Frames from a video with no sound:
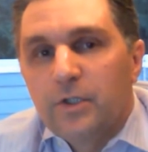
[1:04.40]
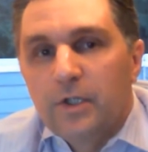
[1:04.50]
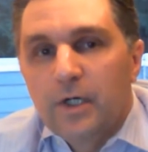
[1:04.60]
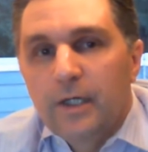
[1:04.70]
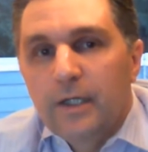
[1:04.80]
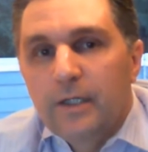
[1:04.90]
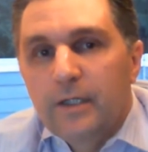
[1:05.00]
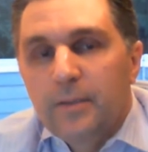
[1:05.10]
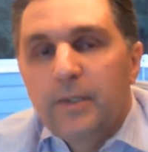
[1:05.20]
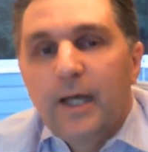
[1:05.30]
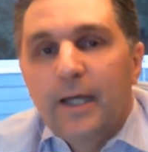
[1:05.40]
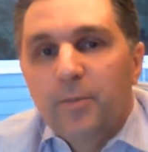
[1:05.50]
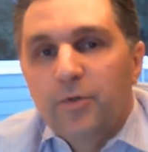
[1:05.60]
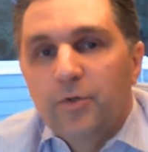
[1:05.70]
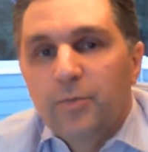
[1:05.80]
on
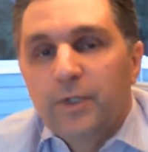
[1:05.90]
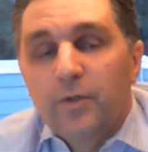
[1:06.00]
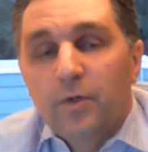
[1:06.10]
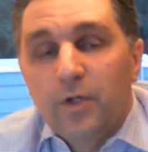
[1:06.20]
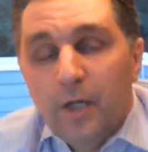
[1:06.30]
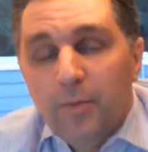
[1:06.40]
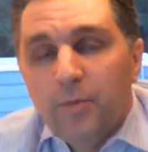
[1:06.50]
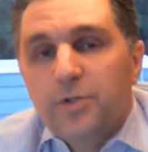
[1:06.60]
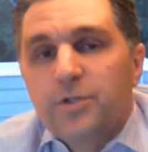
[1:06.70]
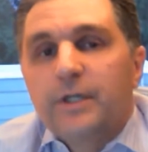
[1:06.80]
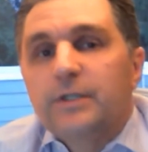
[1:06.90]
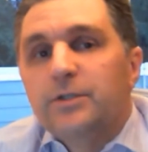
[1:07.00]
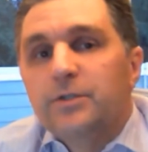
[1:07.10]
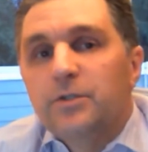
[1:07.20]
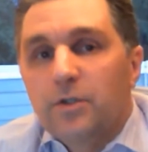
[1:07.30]
platinum group nickel copper
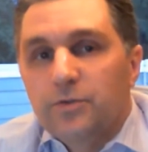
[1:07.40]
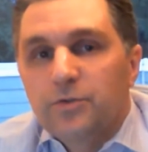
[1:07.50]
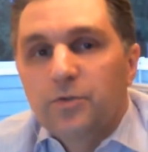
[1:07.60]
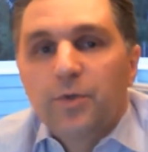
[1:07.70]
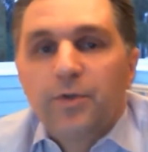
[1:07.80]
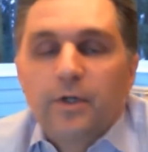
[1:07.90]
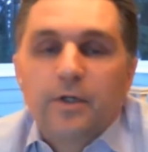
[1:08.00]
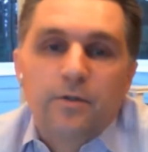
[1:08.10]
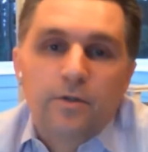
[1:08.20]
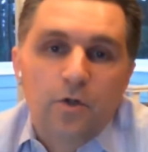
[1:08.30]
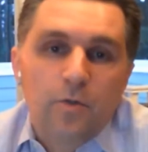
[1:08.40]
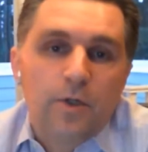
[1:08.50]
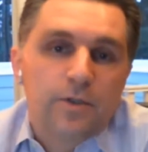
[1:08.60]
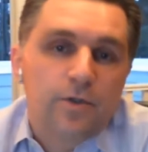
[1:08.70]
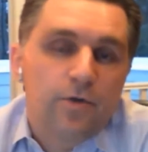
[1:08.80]
projects, also with a
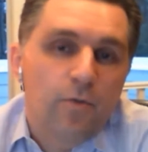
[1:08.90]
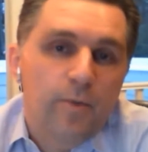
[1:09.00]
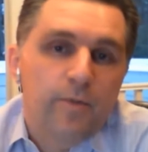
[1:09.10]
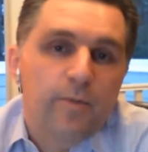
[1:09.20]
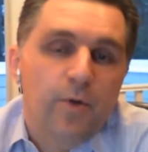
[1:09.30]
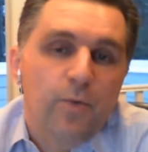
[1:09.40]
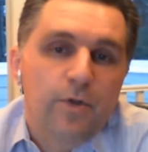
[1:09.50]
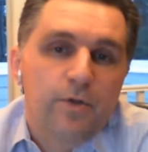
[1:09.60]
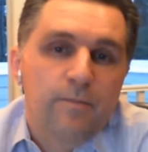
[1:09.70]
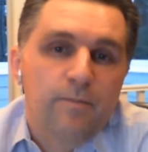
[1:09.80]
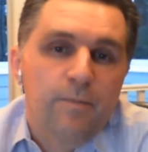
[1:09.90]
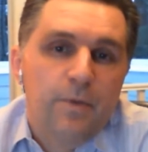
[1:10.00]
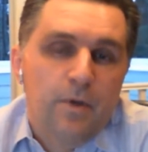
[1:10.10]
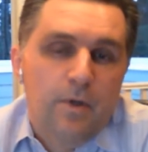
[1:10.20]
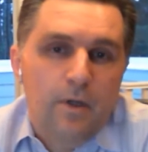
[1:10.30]
cobalt and chromium component,
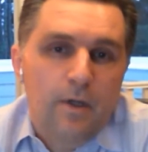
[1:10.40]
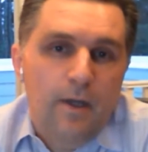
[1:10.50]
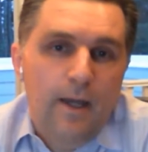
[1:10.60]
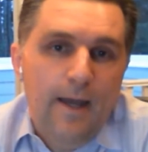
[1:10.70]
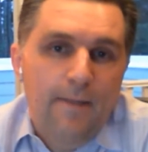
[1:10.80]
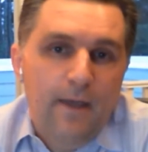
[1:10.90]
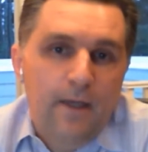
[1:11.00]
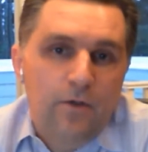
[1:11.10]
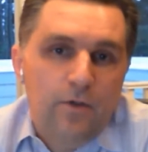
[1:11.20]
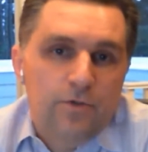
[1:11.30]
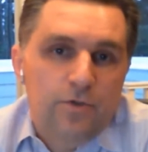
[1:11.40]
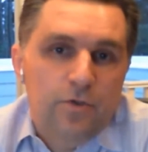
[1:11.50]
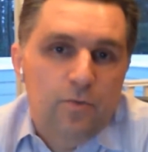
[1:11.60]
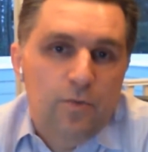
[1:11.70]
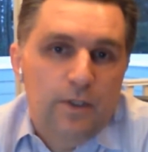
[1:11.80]
and then
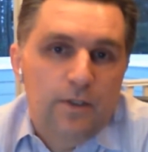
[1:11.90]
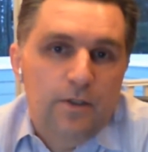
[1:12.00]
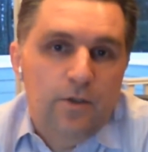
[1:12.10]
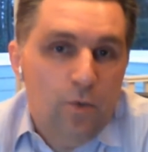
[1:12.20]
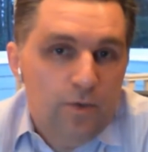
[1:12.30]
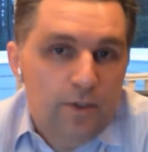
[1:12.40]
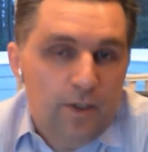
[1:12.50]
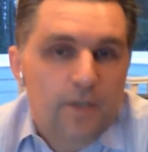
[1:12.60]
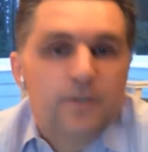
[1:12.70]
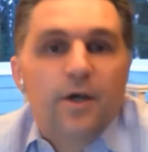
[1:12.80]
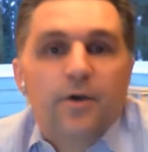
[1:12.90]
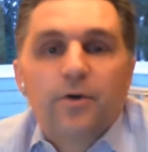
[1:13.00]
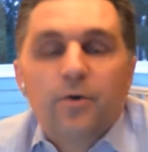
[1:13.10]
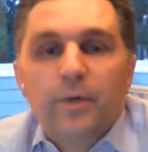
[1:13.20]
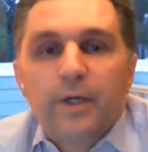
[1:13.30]
also gold in
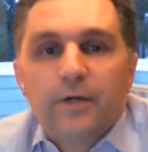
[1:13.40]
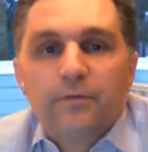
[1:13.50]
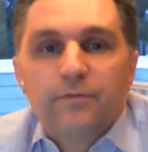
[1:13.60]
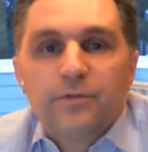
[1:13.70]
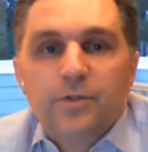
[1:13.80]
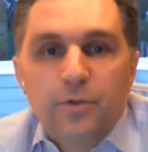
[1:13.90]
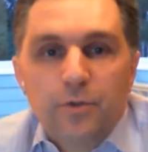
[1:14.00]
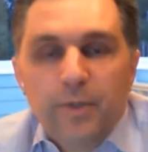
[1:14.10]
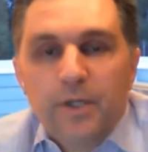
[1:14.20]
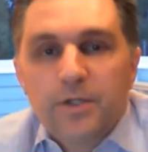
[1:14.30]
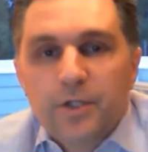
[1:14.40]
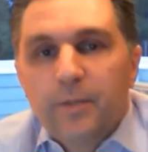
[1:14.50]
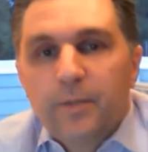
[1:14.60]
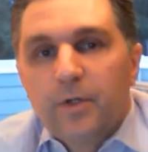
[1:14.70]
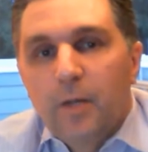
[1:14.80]
Ontario. We have 2
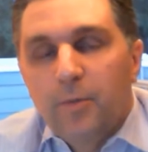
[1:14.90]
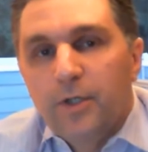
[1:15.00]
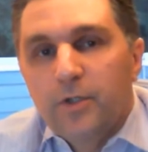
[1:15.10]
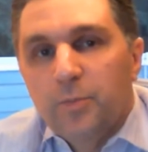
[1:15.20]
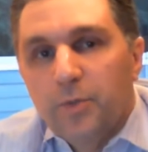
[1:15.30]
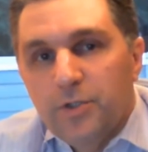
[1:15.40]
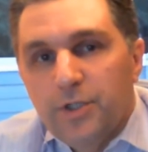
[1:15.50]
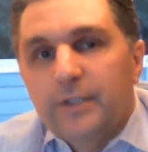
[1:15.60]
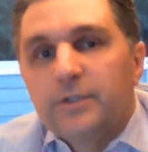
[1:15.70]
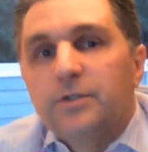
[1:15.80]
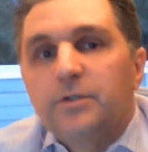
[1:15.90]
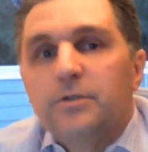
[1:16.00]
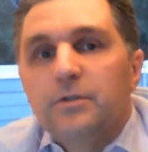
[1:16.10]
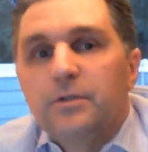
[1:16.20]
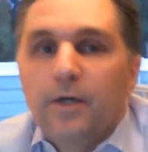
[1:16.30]
PGM copper nickel projects,
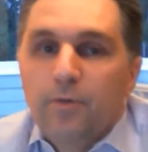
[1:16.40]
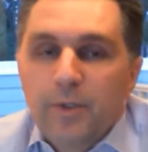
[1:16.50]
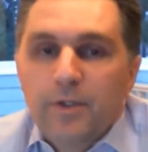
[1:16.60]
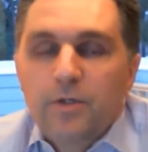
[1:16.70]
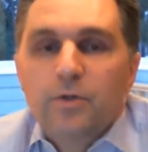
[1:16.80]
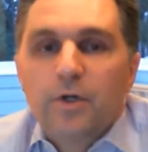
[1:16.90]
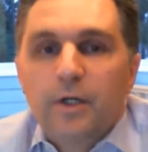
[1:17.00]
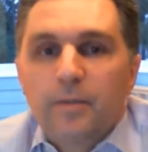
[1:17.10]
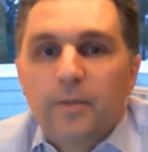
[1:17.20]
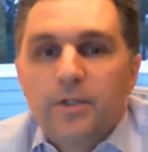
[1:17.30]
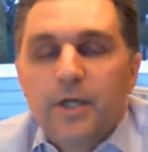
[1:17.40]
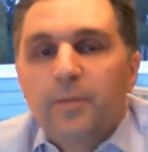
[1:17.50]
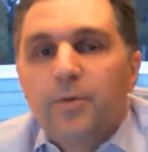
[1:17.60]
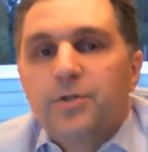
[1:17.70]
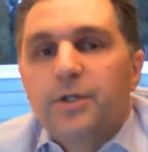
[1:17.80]
that would be the Yukon and the
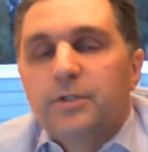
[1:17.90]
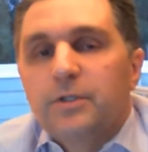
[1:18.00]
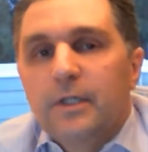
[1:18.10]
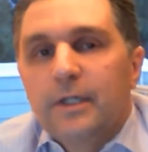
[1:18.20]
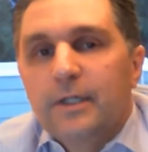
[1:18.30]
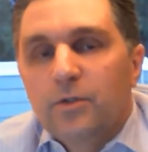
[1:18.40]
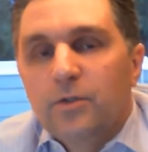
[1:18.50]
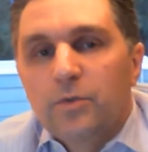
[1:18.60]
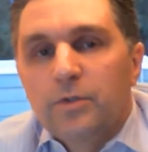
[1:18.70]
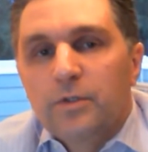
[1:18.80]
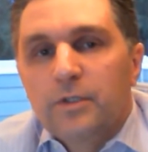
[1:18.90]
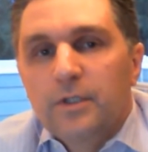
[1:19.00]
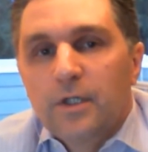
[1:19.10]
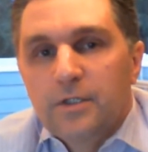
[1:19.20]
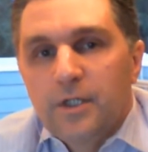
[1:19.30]
Montana projects, and gold
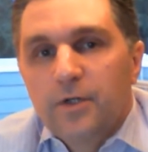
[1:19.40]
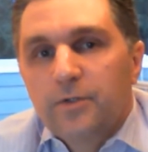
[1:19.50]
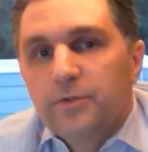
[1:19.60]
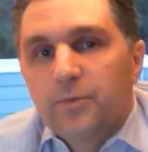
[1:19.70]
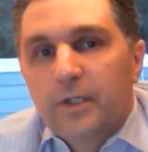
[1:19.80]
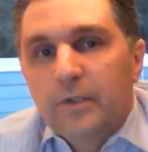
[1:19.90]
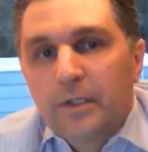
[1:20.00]
in Ontario as well.